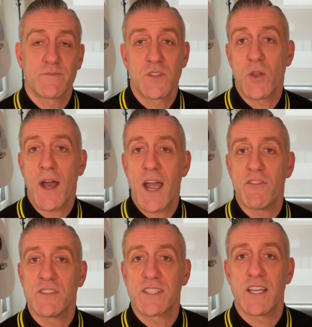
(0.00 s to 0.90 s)
You hire
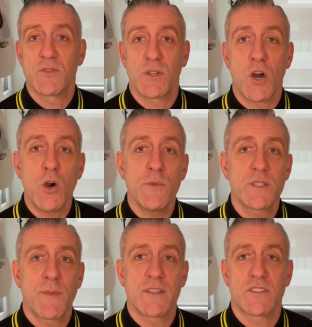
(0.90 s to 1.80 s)
and schedule a home
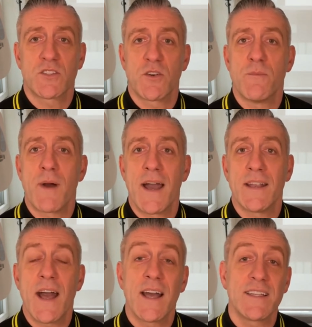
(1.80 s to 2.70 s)
inspector to come by
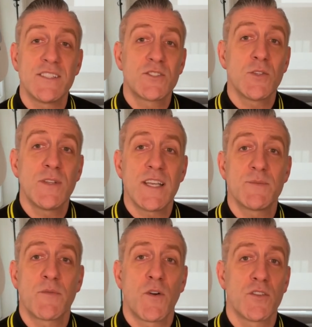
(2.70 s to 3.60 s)
at least two days
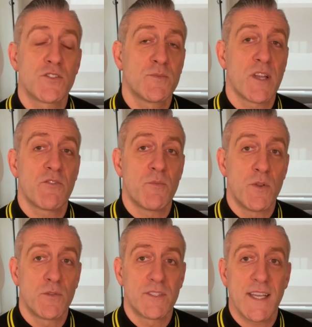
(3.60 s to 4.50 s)
before the subject
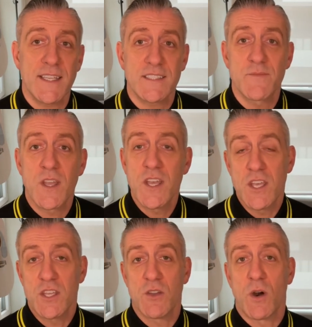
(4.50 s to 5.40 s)
removal date.
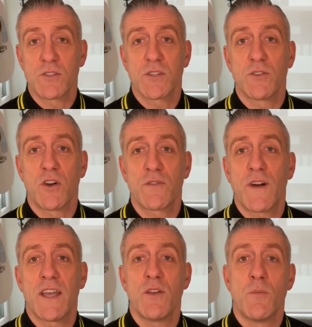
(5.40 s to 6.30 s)
You also
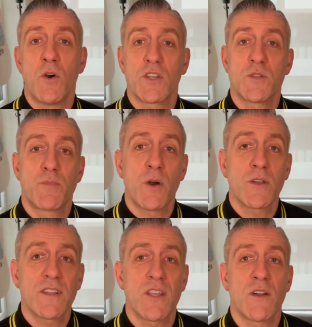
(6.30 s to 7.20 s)
notify your mortgage
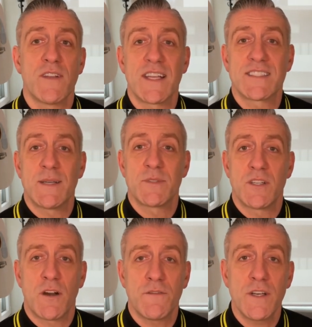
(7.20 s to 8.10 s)
broker that you have an accepted
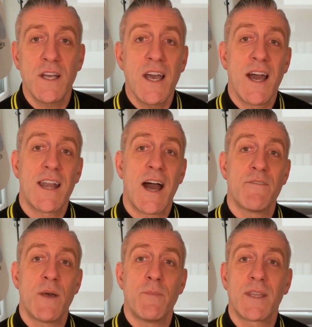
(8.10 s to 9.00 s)
offer and have
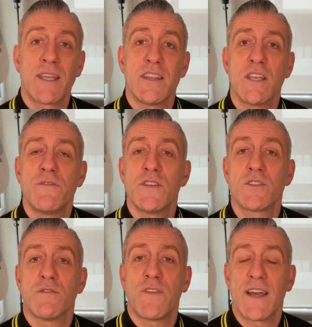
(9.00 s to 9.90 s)
them begin the
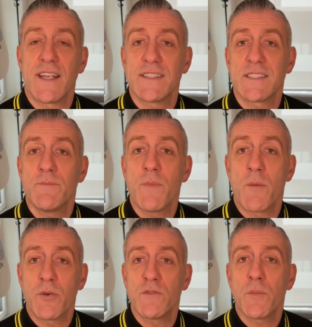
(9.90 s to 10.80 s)
official financing
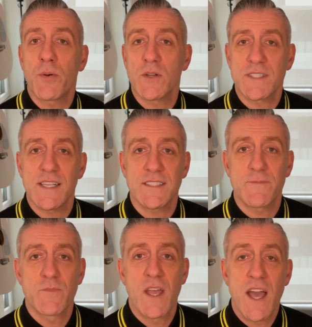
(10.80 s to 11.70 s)
approval process.
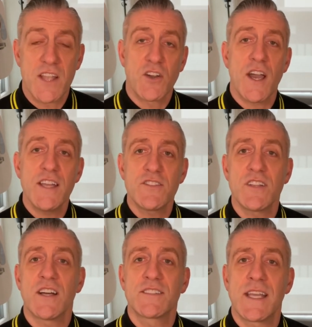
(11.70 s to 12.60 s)
And your agent
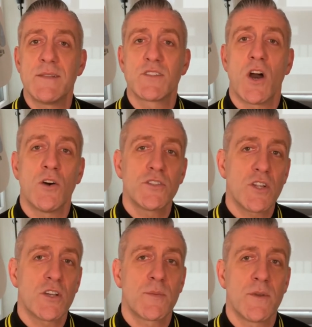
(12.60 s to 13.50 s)
obtains all the
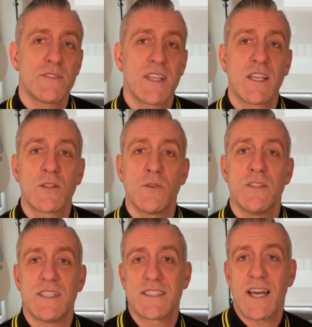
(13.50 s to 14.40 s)
documents, including
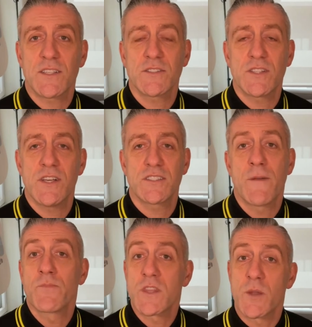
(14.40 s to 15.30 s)
the title search,
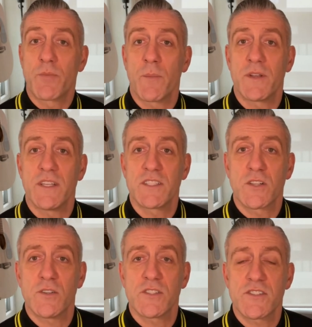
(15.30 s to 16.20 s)
the property
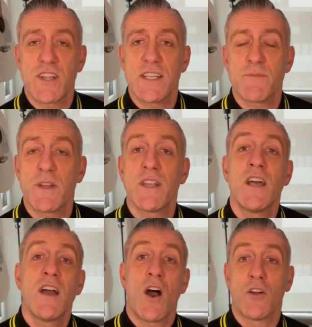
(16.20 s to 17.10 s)
disclosure statement,
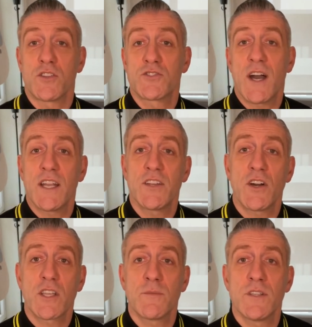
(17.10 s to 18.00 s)
all the strata
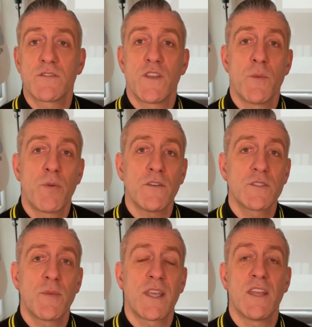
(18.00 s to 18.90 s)
documents for you both to
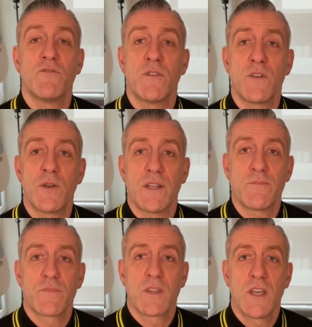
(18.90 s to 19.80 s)
begin reviewing.
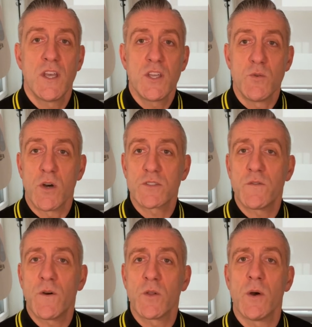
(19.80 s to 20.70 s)
You also
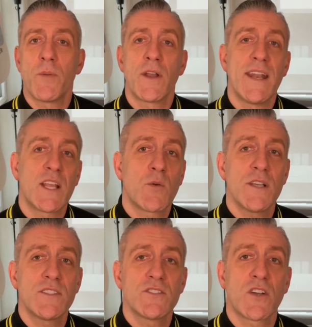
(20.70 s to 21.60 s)
follow up on any
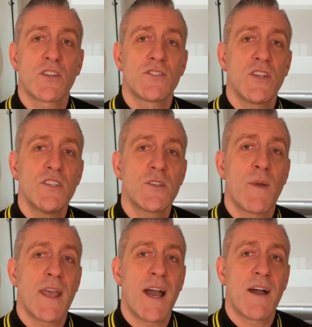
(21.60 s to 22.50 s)
questions or concerns you
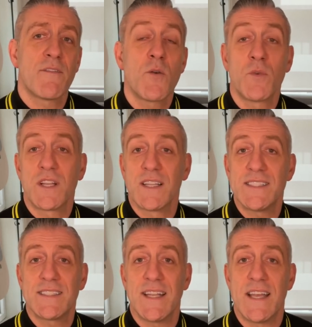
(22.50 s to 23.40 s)
may have with the
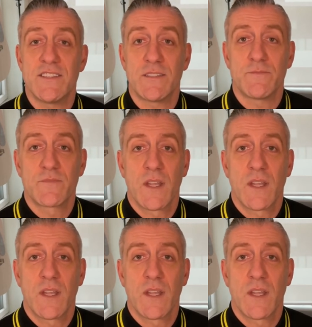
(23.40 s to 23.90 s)
listing agent.